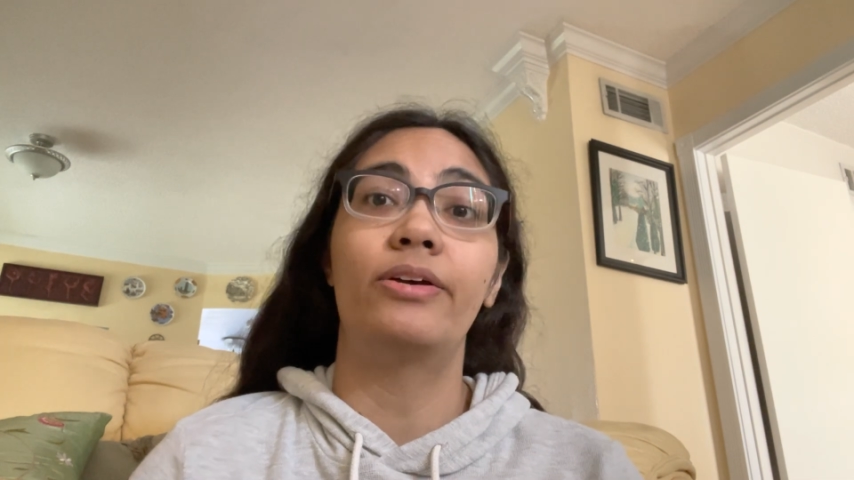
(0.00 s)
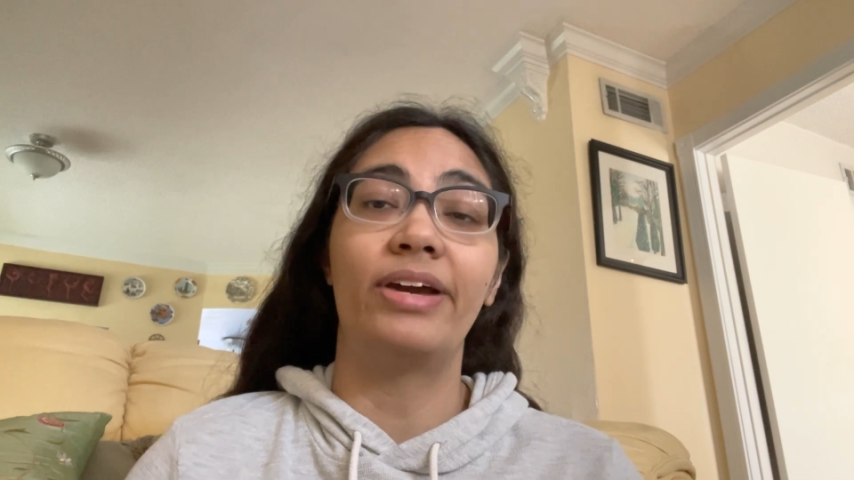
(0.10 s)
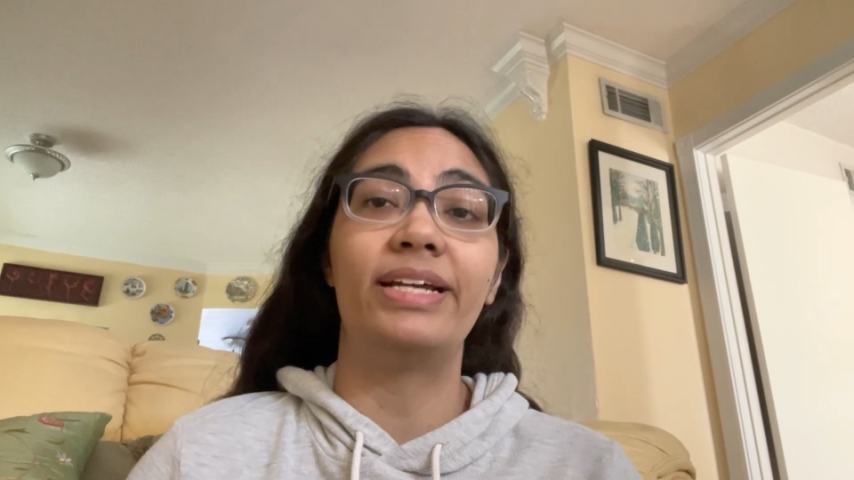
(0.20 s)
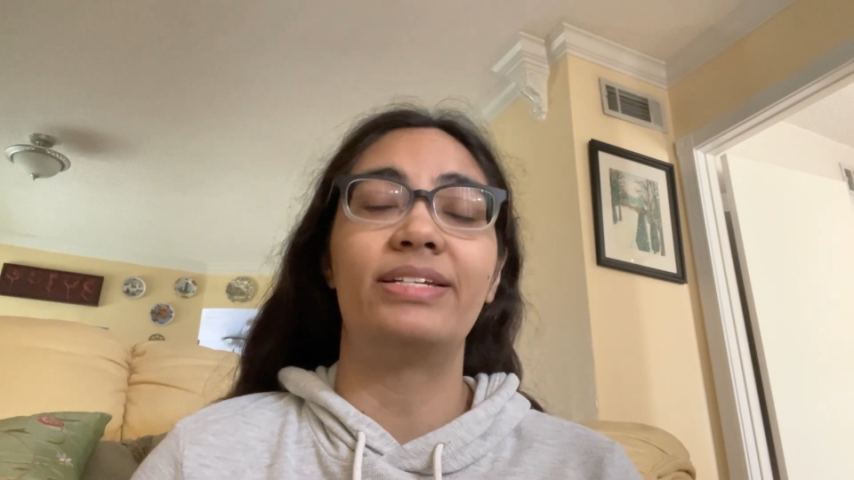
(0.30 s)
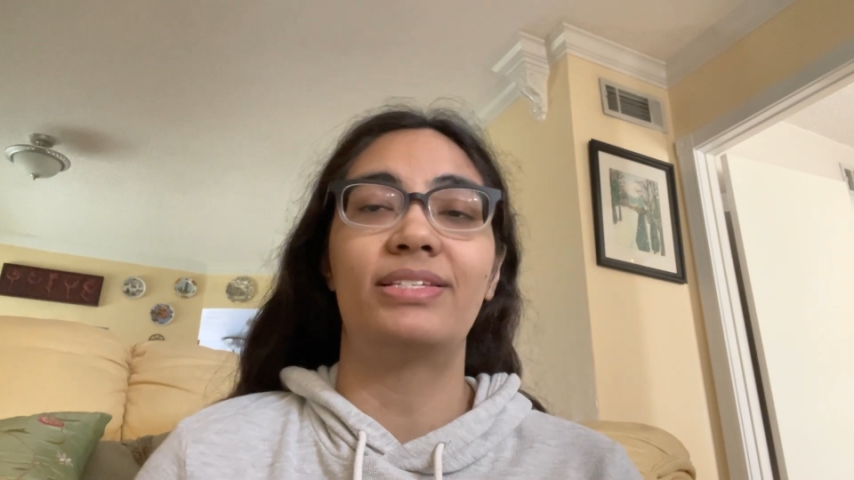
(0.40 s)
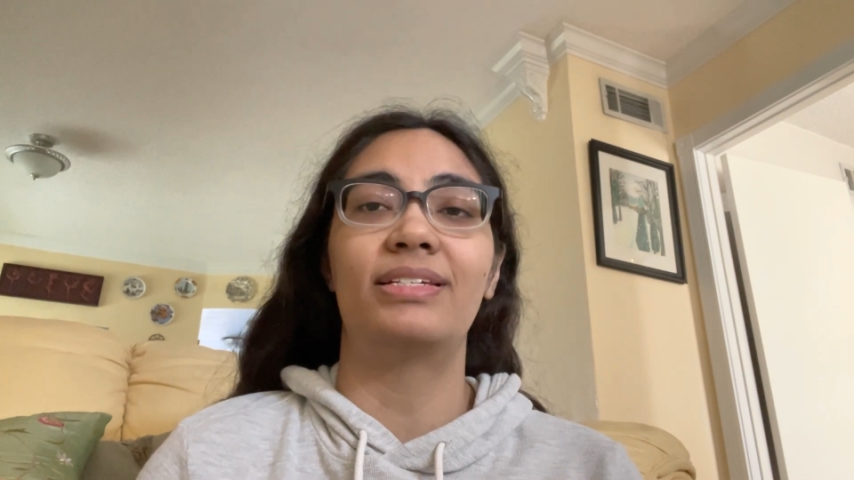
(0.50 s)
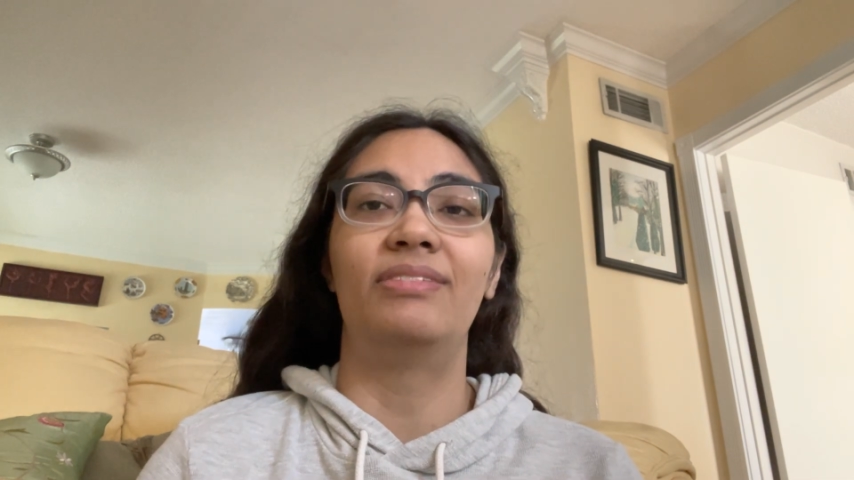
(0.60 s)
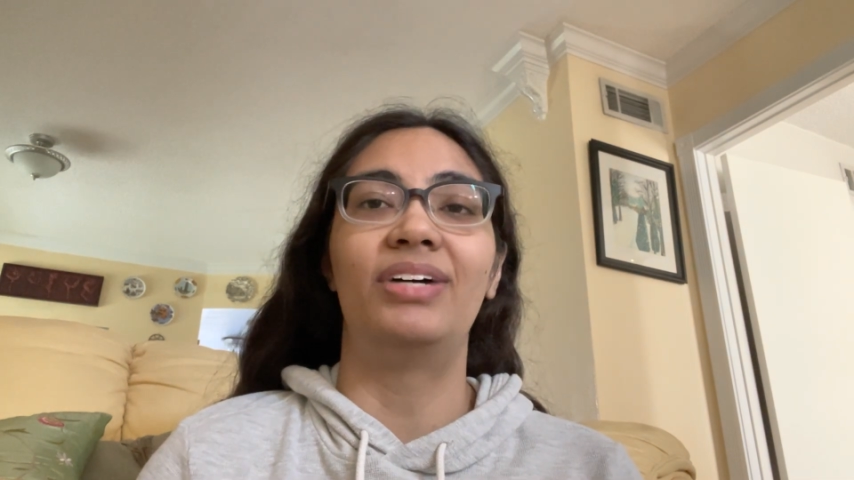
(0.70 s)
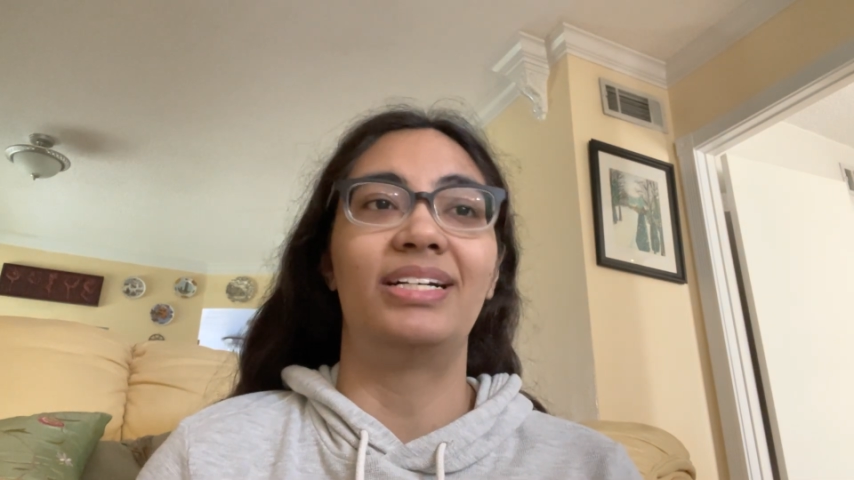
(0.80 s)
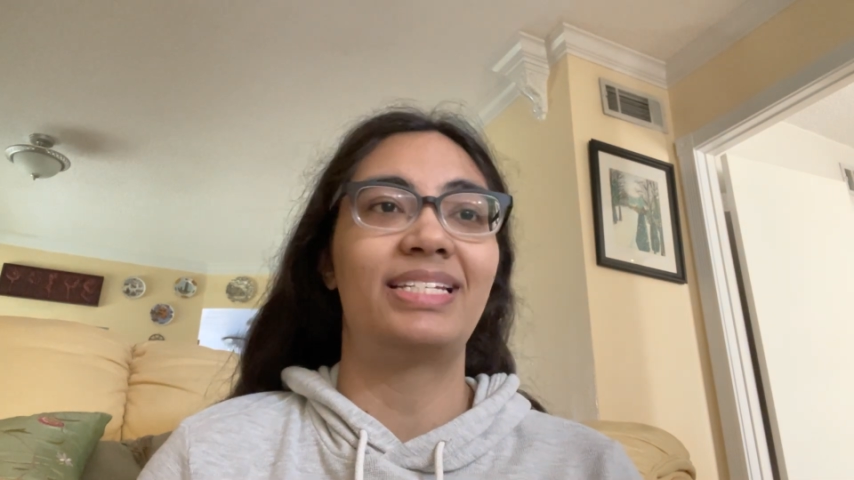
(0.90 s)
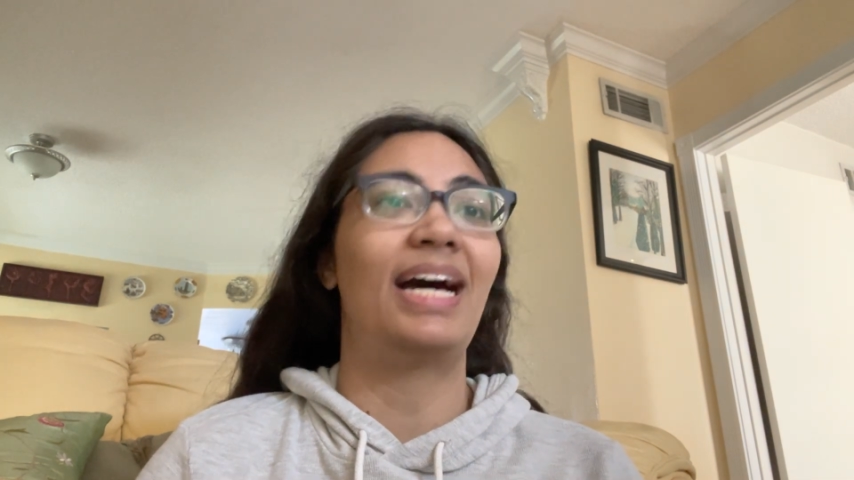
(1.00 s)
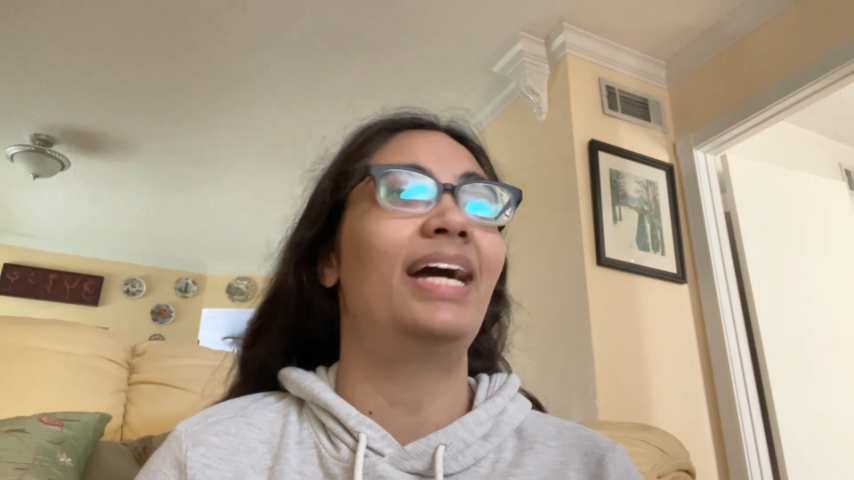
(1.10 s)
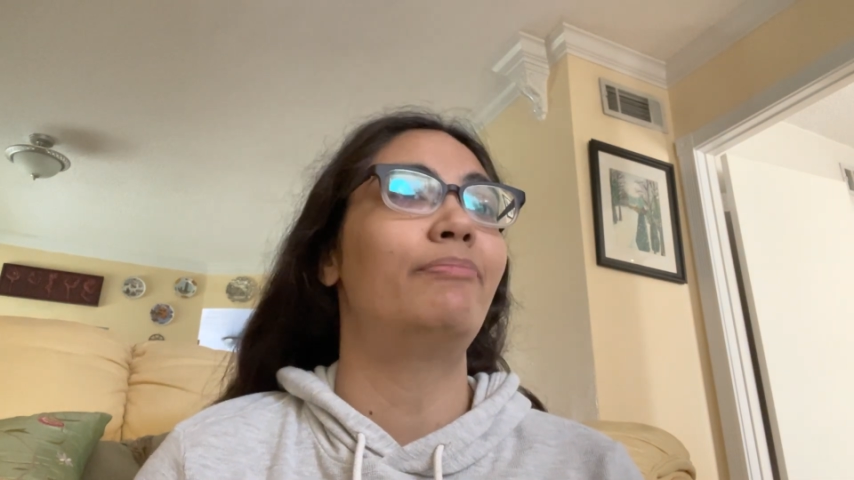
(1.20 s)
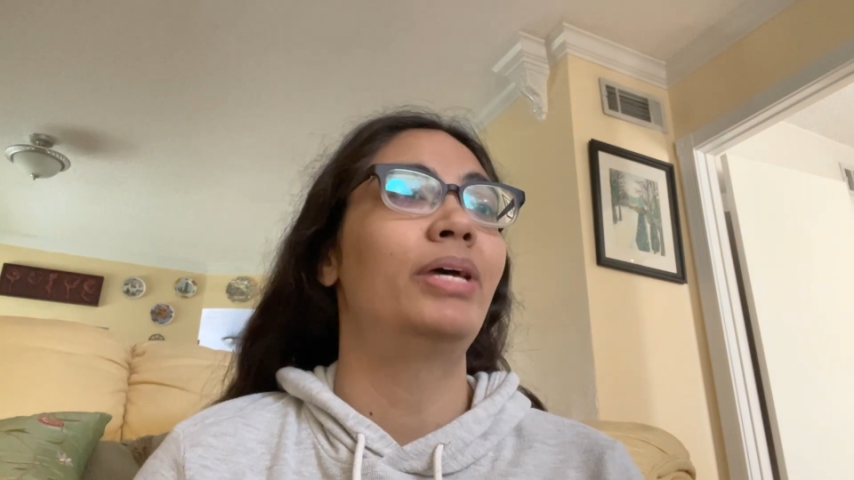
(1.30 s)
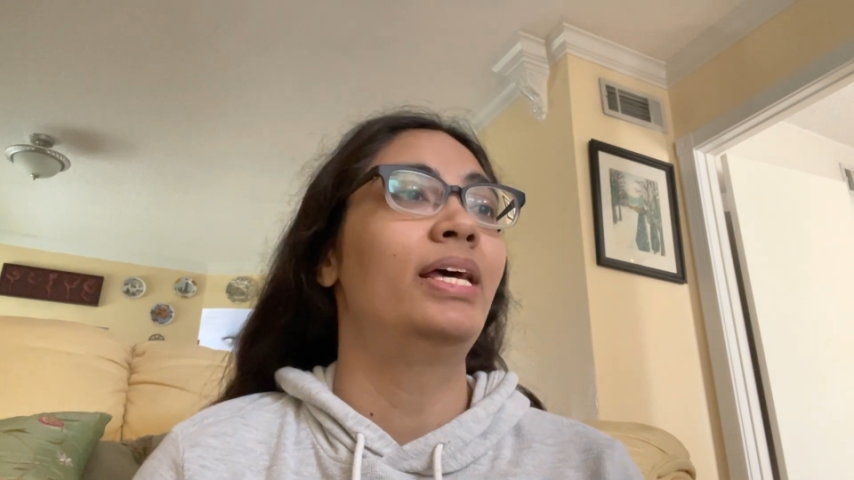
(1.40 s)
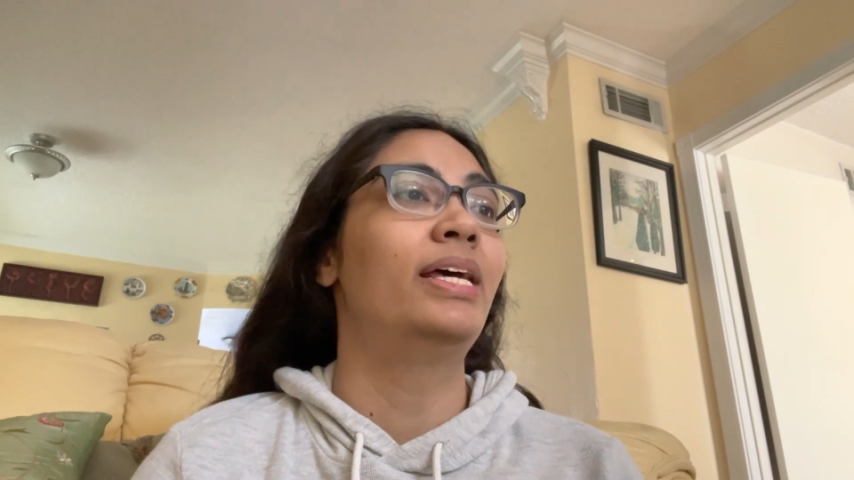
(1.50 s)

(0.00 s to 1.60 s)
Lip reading: greatest of all time,